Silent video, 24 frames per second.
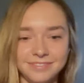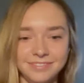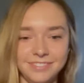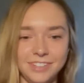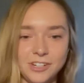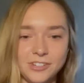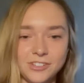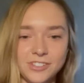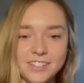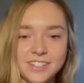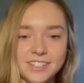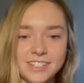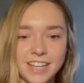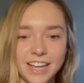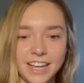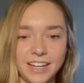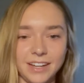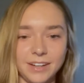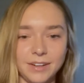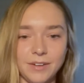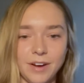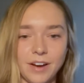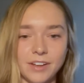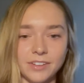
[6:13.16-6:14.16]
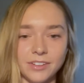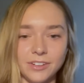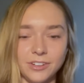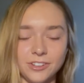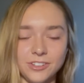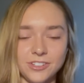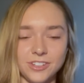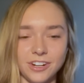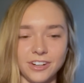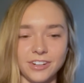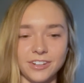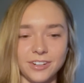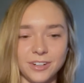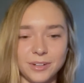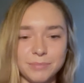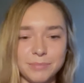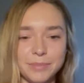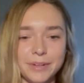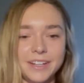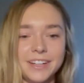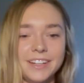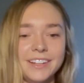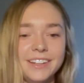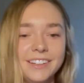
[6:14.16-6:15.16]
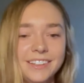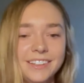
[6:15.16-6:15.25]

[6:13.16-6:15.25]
Yours is like a little darker, but